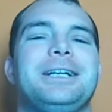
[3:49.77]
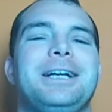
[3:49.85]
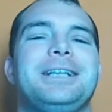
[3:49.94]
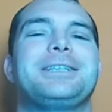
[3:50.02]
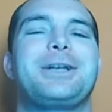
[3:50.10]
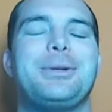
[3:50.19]

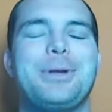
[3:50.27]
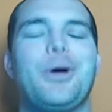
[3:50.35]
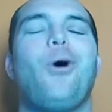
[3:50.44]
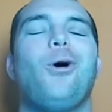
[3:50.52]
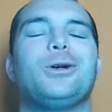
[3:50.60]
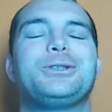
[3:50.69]
This is going to be an
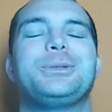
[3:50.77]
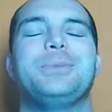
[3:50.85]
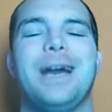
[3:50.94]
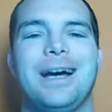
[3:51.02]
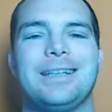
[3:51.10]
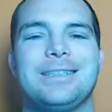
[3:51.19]
awesome
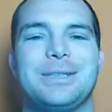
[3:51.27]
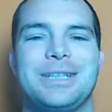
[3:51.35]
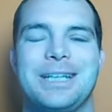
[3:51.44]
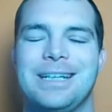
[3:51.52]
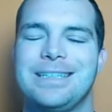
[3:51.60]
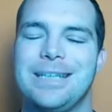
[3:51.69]
night.
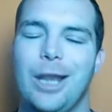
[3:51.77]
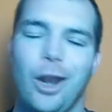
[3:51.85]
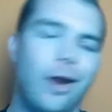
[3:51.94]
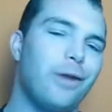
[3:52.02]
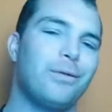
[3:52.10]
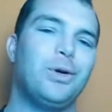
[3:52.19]
Going to see a
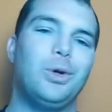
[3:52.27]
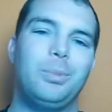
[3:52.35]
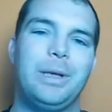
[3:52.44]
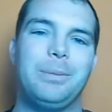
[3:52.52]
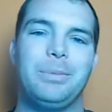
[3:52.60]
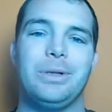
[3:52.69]
lot of cool
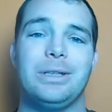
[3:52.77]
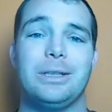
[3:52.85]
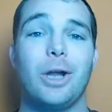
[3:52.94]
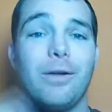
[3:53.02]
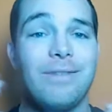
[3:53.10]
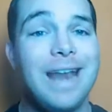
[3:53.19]
people, a
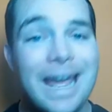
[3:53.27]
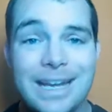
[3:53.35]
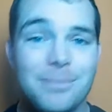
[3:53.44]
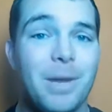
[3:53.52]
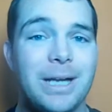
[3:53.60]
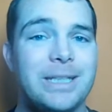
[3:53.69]
lot of
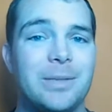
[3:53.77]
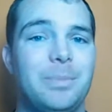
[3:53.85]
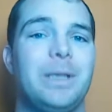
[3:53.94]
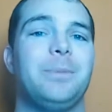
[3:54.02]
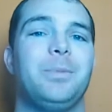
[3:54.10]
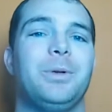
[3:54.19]
like-minded
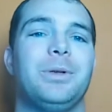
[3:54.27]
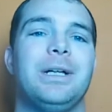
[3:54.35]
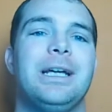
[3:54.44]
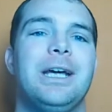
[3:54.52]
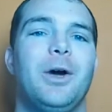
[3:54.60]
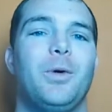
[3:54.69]
people,
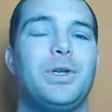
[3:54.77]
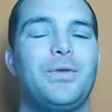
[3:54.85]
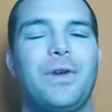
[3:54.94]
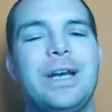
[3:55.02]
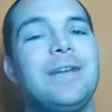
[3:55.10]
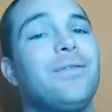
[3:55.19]
which is
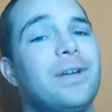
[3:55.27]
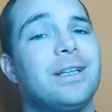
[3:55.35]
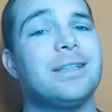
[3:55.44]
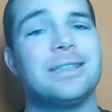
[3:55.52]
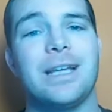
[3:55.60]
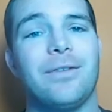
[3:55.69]
very
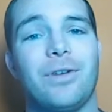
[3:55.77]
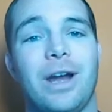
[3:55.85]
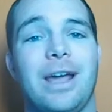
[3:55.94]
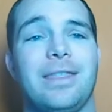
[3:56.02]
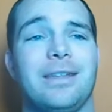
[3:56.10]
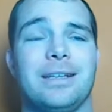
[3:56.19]
difficult in South Africa,
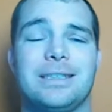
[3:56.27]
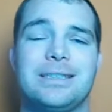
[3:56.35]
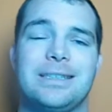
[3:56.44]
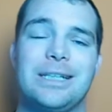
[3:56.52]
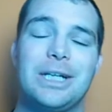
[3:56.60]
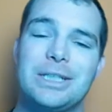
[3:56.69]
I think.
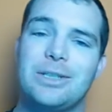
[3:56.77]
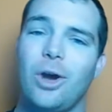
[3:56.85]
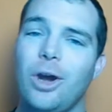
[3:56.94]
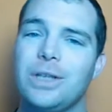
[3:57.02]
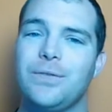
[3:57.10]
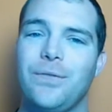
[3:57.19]
It's, you know, it's
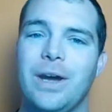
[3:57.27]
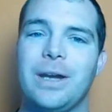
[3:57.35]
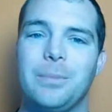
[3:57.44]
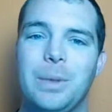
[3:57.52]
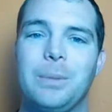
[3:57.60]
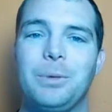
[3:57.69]
hard to
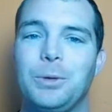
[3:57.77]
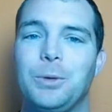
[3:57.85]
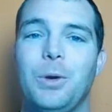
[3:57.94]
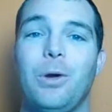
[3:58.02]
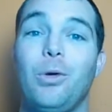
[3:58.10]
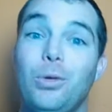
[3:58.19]
find people
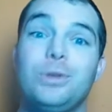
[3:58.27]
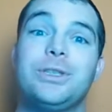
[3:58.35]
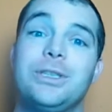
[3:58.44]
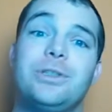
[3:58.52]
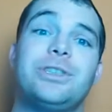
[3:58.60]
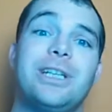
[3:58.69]
who are also
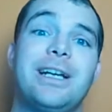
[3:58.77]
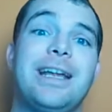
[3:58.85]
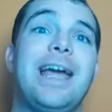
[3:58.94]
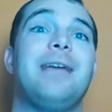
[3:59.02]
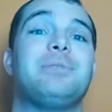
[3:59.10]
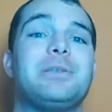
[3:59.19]
interested in
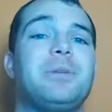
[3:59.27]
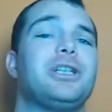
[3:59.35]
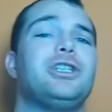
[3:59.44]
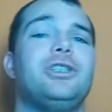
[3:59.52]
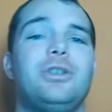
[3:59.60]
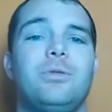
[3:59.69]
games as
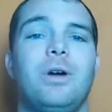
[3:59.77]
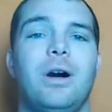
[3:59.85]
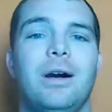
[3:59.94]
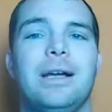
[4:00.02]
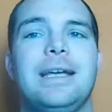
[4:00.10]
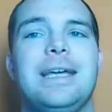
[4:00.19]
much as you are.